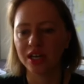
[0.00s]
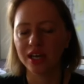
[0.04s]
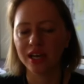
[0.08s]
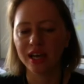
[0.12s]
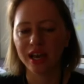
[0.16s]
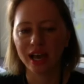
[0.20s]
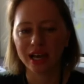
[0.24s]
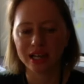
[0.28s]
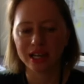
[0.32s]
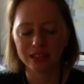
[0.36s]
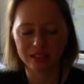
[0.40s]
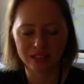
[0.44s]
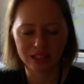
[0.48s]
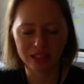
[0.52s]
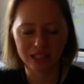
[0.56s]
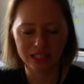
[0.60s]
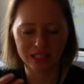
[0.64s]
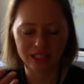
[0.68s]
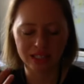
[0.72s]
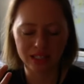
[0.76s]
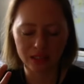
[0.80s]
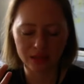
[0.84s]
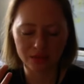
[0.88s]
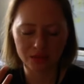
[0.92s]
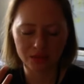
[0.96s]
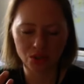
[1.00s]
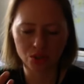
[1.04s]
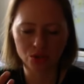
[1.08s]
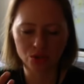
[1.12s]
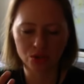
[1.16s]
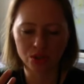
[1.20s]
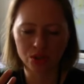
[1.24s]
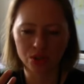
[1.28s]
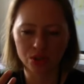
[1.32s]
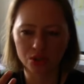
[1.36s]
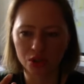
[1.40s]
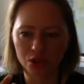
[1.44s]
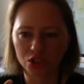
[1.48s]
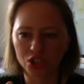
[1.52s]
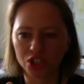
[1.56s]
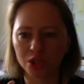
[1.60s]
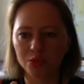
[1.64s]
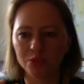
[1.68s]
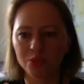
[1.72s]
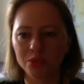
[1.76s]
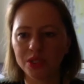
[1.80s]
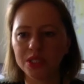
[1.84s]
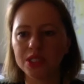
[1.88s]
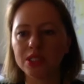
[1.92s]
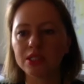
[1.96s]
And it gives you such a
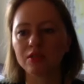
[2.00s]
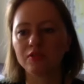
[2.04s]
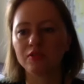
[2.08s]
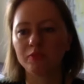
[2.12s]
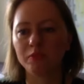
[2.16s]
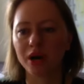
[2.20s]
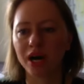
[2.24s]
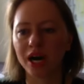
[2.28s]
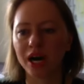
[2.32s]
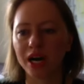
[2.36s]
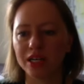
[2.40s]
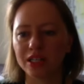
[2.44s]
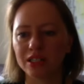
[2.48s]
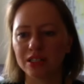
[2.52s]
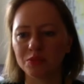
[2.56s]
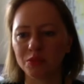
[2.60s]
peace of mind,